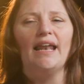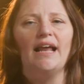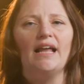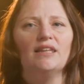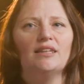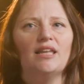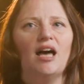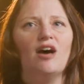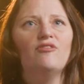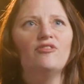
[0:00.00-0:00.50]
And I
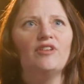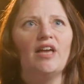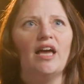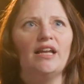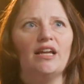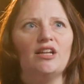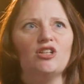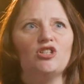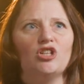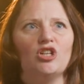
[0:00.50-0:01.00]
love
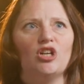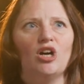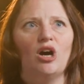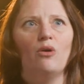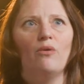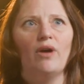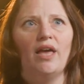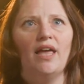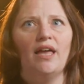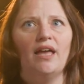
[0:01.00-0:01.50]
getting to
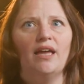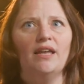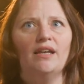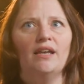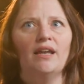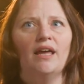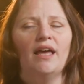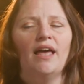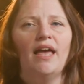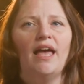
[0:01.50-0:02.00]
go
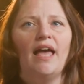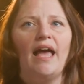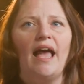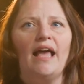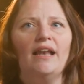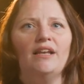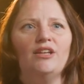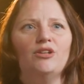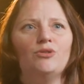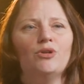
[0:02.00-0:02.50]
in,
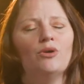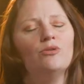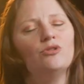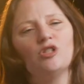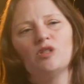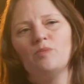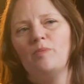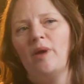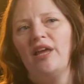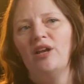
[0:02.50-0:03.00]
and you don't
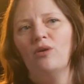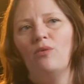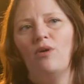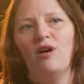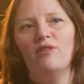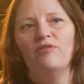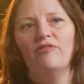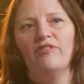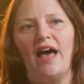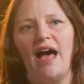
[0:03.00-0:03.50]
just paint a
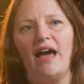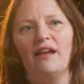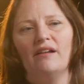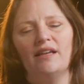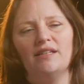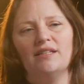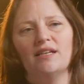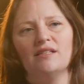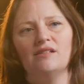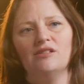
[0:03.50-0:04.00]
wall flat.
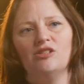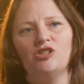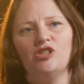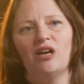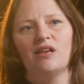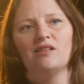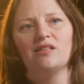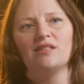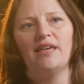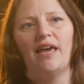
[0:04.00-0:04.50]
It doesn't
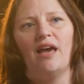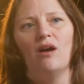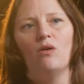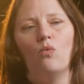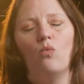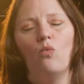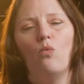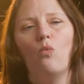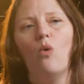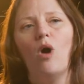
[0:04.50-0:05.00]
just get
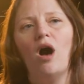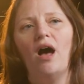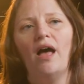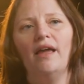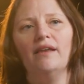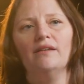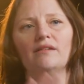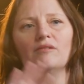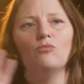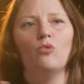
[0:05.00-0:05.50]

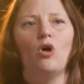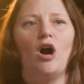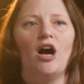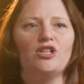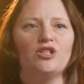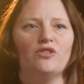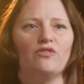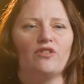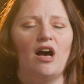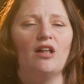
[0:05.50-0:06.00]
one
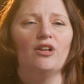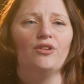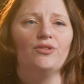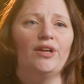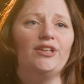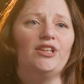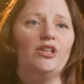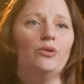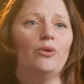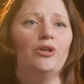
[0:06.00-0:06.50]
wash of color
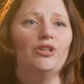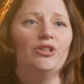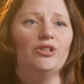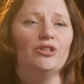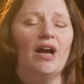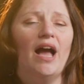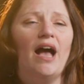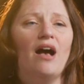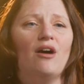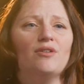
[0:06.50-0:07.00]
like you would in
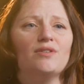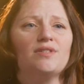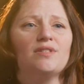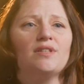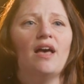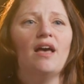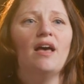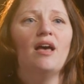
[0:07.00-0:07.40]
your house,